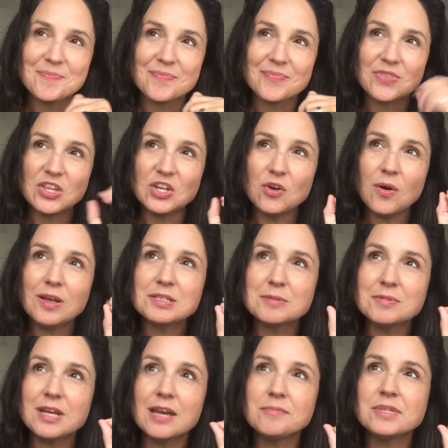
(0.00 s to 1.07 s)
you know how
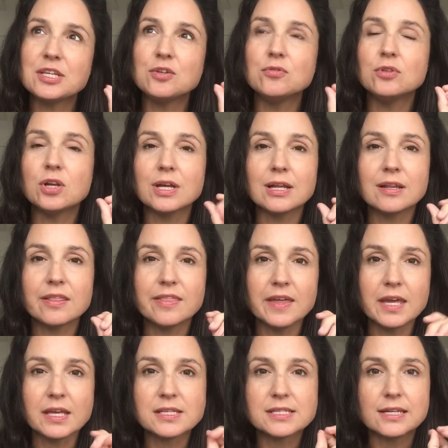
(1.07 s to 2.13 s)
sometimes like you look at
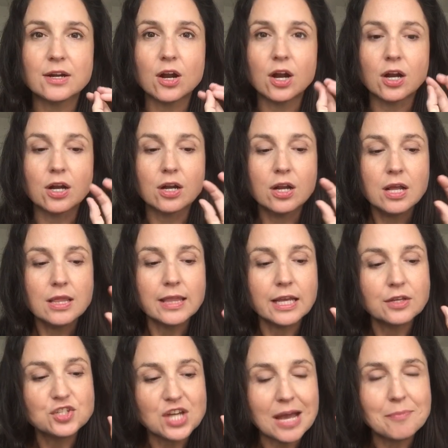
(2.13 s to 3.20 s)
things that are
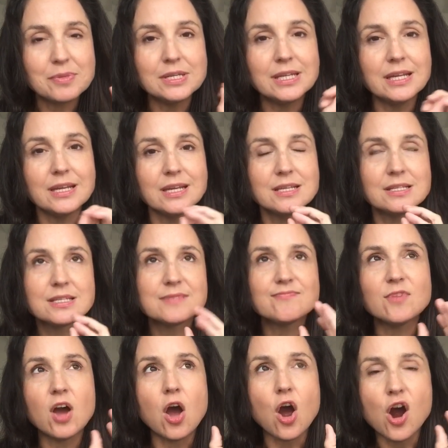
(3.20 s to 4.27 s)
like Japanese
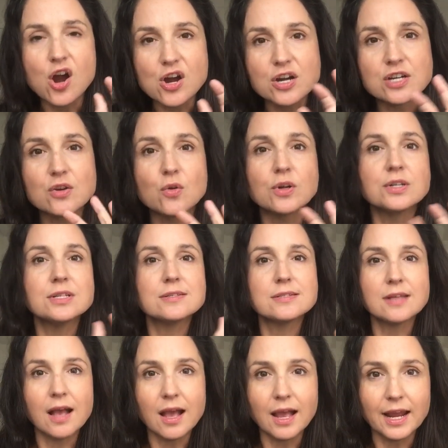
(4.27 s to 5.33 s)
art or
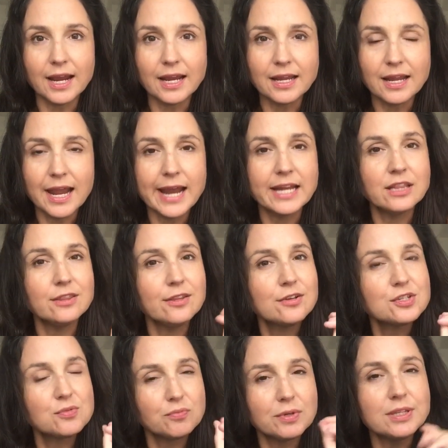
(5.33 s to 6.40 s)
design and it
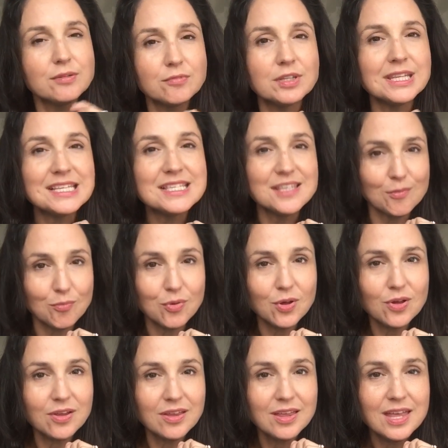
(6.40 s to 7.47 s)
looks really, really
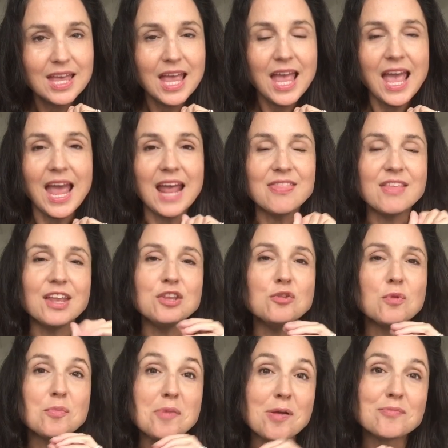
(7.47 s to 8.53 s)
simple. And then you
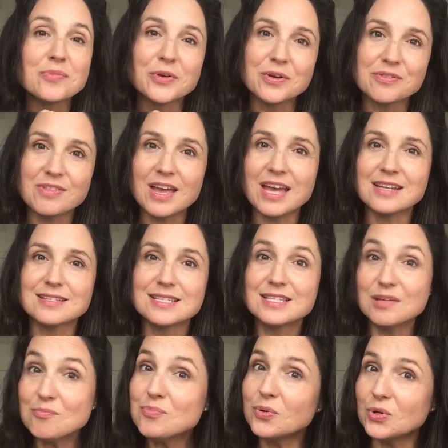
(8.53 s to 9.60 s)
remember that
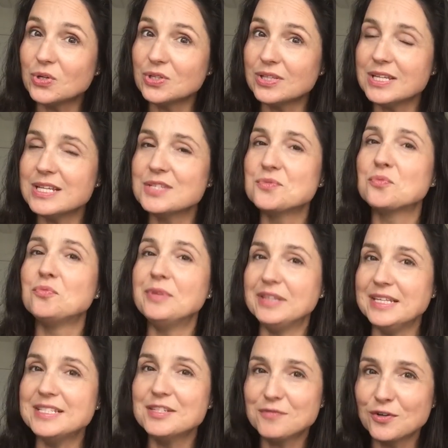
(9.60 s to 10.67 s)
simple is really
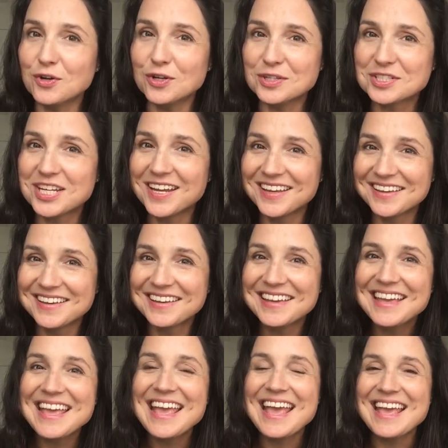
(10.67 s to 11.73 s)
difficult.
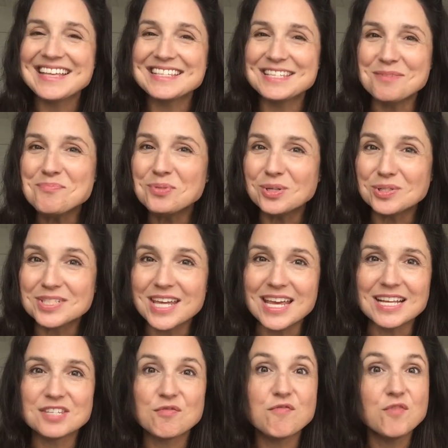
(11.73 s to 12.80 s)
Simple
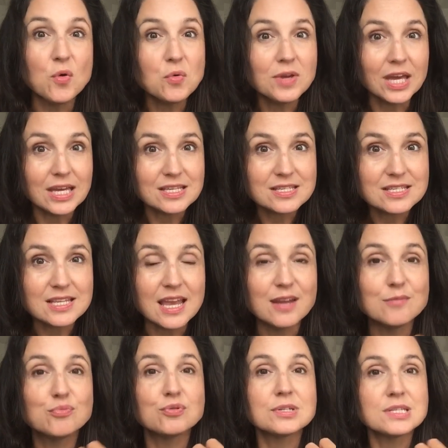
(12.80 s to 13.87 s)
takes focus and
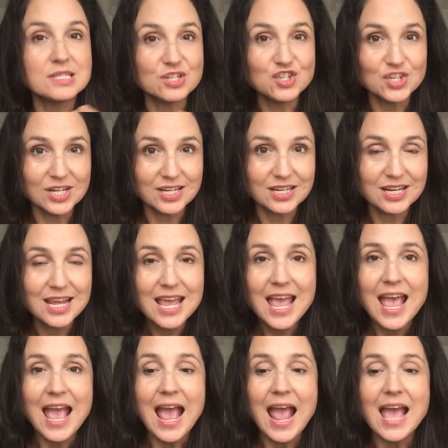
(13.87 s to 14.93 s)
precision,
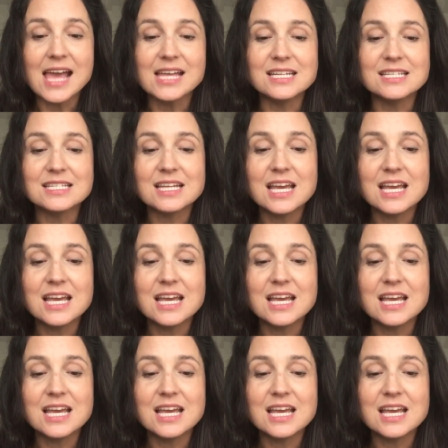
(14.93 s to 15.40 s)
and